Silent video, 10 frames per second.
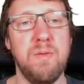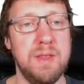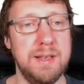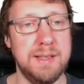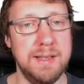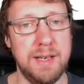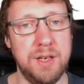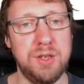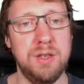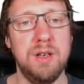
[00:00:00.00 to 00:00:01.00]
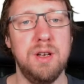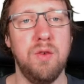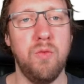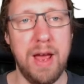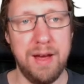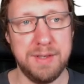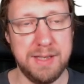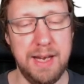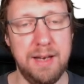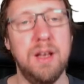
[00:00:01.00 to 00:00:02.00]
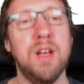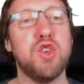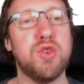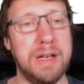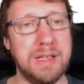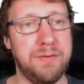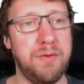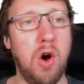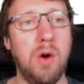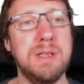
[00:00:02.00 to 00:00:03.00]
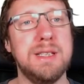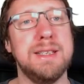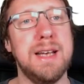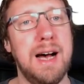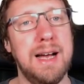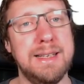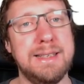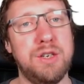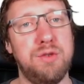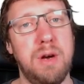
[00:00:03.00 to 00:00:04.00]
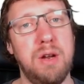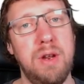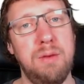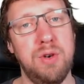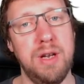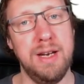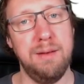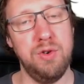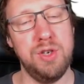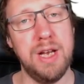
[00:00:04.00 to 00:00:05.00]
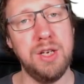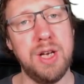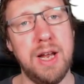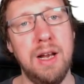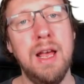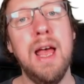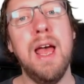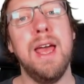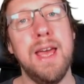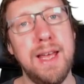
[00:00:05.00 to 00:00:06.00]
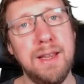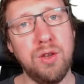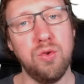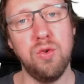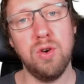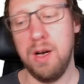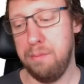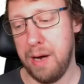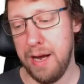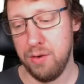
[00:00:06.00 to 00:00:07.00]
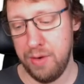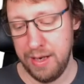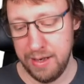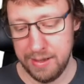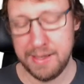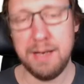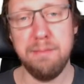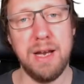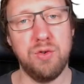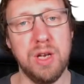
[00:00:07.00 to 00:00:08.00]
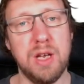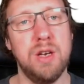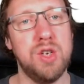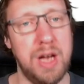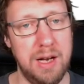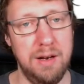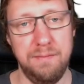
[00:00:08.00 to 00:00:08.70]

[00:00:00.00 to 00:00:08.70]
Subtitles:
this decision, we have seen, transforms this hard decision binary input AWGN channel into a binary symmetric channel.